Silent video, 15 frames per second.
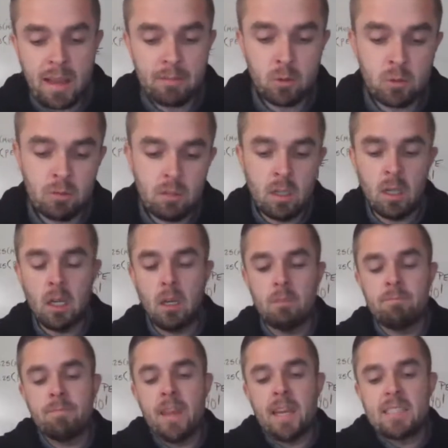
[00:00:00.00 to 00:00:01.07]
They have
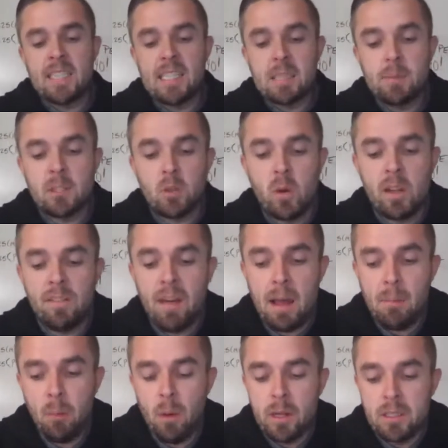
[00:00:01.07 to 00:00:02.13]
Vegas has them at
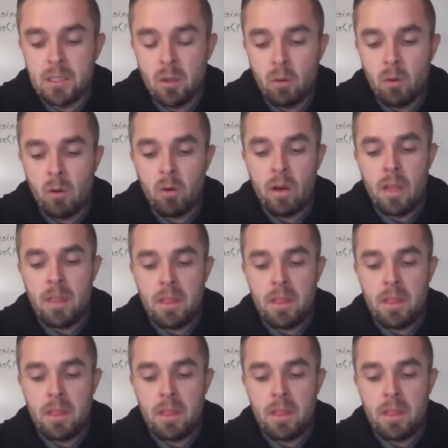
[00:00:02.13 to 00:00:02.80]
25 points total,